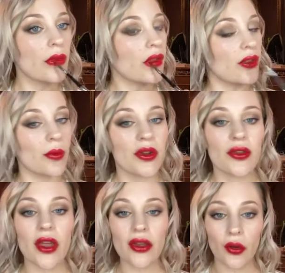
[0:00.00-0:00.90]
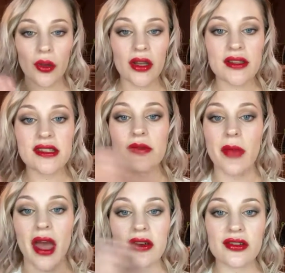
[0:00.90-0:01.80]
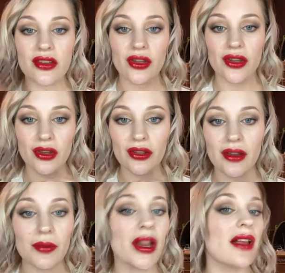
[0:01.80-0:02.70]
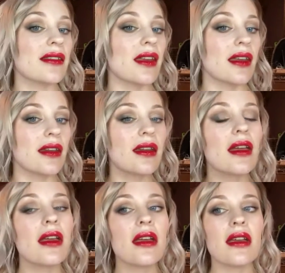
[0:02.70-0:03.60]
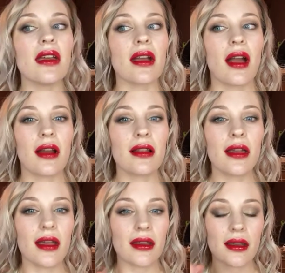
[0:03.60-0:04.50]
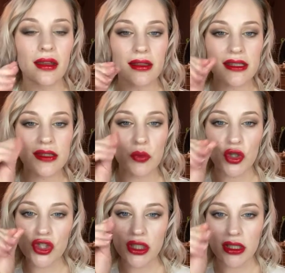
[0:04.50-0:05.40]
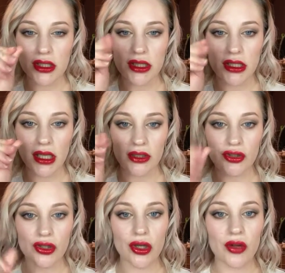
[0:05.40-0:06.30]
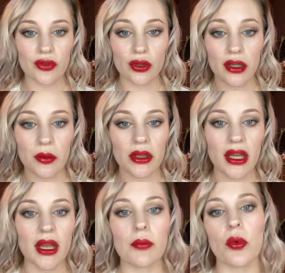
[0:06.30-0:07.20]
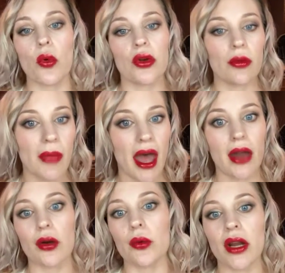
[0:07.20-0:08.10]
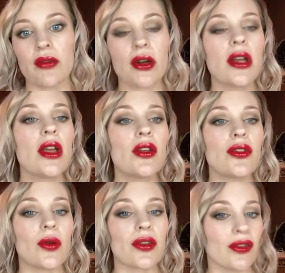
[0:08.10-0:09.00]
Because when you like go in and smash the lip gloss in, it kind of like gets smushed into the texture of your liquid lip or your matte or whatever, so it